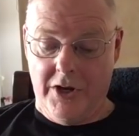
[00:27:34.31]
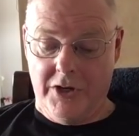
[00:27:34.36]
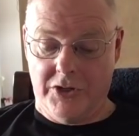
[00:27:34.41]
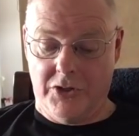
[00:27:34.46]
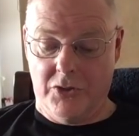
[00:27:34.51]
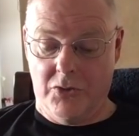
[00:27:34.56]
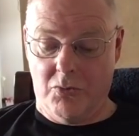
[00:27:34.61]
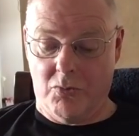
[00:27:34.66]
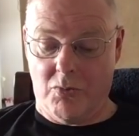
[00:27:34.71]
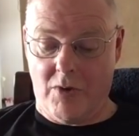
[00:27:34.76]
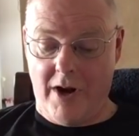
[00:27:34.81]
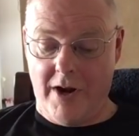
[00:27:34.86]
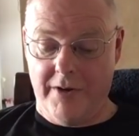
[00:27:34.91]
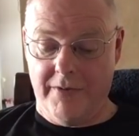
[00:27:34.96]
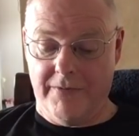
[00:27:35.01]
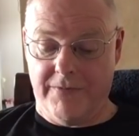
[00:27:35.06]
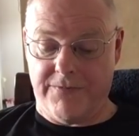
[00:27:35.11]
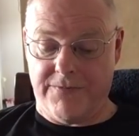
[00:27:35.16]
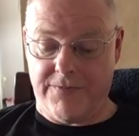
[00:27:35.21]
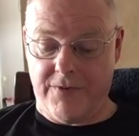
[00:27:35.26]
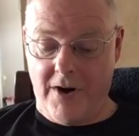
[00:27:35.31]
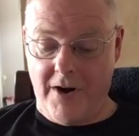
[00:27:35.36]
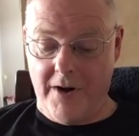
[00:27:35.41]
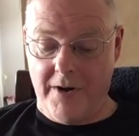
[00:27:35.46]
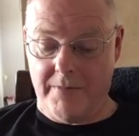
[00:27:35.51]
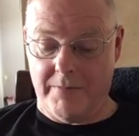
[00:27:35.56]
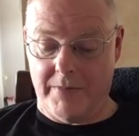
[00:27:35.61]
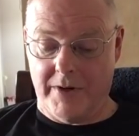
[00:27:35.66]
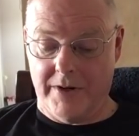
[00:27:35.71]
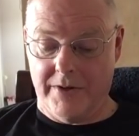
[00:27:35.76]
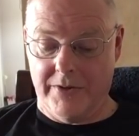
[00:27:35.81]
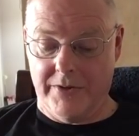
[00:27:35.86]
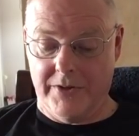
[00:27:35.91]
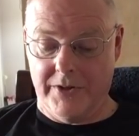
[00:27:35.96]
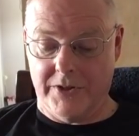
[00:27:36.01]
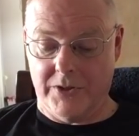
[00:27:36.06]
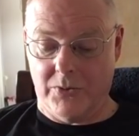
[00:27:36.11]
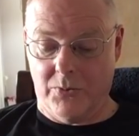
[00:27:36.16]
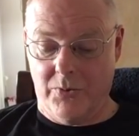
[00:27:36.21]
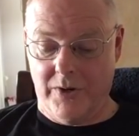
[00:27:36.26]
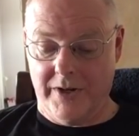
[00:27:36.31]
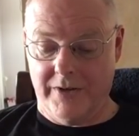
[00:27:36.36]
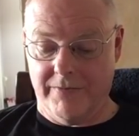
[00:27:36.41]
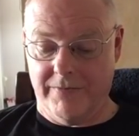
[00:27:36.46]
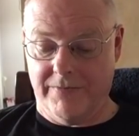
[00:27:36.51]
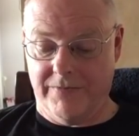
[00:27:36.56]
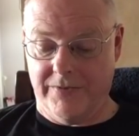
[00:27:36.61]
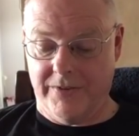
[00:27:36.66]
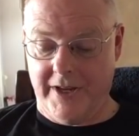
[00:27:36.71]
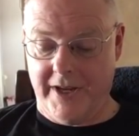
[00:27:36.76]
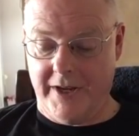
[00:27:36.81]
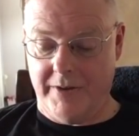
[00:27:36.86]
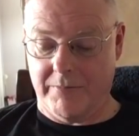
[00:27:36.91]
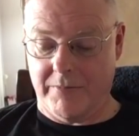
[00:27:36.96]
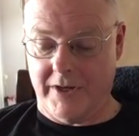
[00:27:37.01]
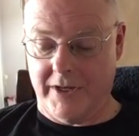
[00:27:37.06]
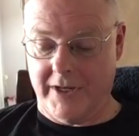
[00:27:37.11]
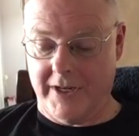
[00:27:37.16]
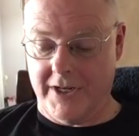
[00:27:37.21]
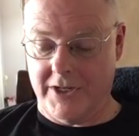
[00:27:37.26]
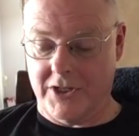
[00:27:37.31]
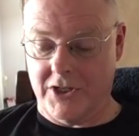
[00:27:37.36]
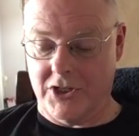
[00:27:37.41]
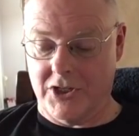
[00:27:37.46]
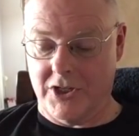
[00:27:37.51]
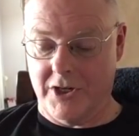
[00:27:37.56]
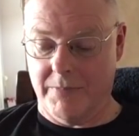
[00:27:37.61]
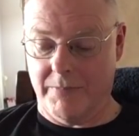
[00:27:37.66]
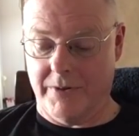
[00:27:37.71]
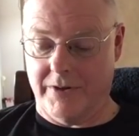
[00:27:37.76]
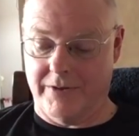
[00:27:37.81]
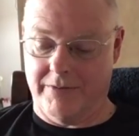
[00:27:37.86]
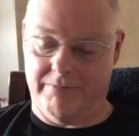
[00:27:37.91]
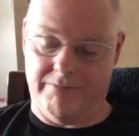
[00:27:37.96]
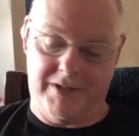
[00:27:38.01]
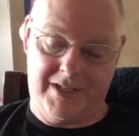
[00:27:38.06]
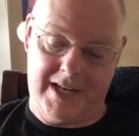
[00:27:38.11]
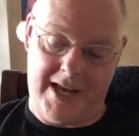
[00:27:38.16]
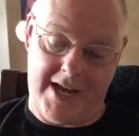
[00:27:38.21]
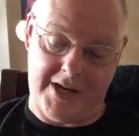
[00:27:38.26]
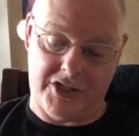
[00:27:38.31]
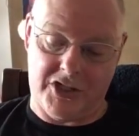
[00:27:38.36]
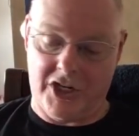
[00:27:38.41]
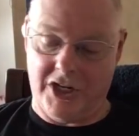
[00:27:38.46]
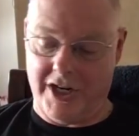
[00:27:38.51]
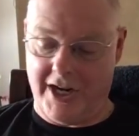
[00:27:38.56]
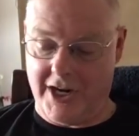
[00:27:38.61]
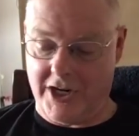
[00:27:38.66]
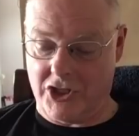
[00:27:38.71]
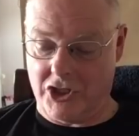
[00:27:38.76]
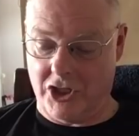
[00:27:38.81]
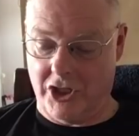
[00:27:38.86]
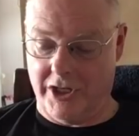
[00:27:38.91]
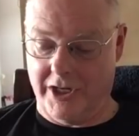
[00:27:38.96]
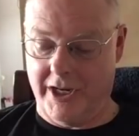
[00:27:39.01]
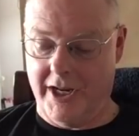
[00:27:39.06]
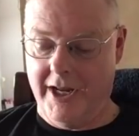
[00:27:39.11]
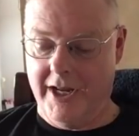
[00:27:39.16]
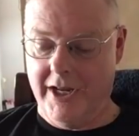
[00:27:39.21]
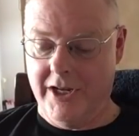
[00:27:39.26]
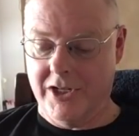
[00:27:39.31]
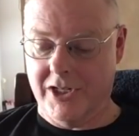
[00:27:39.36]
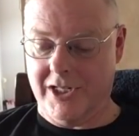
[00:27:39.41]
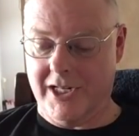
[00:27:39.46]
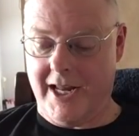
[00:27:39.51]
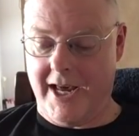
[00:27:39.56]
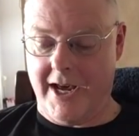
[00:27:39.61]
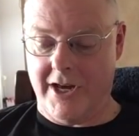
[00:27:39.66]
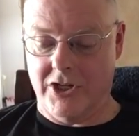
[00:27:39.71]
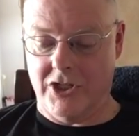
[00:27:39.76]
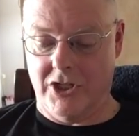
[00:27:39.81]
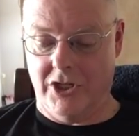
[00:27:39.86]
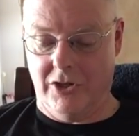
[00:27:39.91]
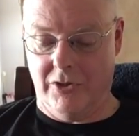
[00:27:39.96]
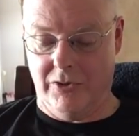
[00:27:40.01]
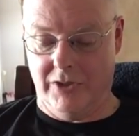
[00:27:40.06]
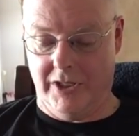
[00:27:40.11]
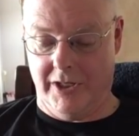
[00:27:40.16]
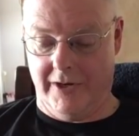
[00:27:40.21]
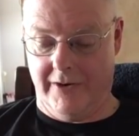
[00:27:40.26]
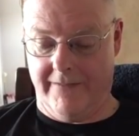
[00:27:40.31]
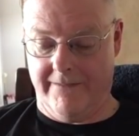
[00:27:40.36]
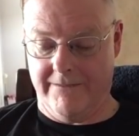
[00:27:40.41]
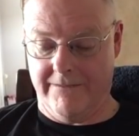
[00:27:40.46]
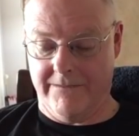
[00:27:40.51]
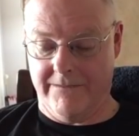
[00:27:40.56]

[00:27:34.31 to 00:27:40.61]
to run from the twin flame relationship / connection / union?